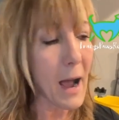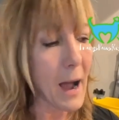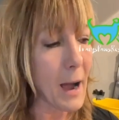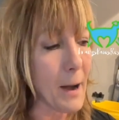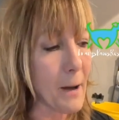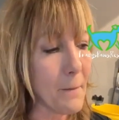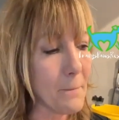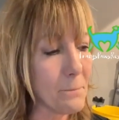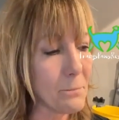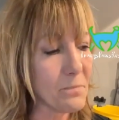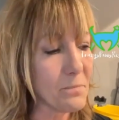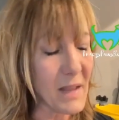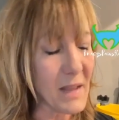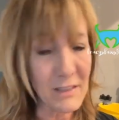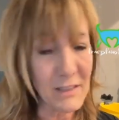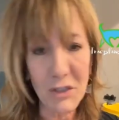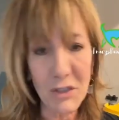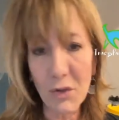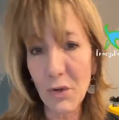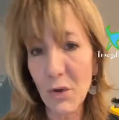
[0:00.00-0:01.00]

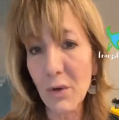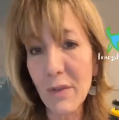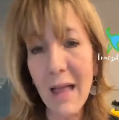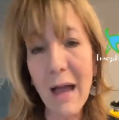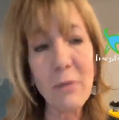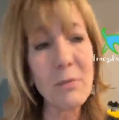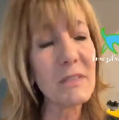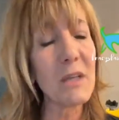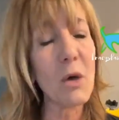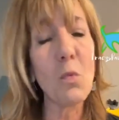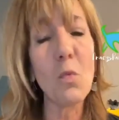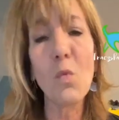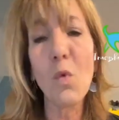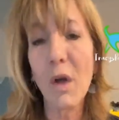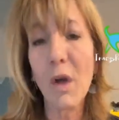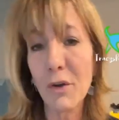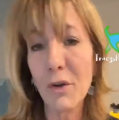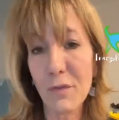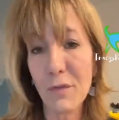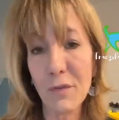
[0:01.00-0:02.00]
And so that was a
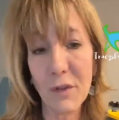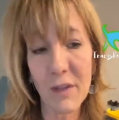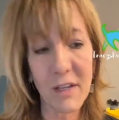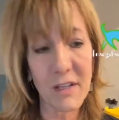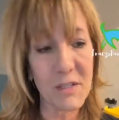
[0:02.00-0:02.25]
wonderful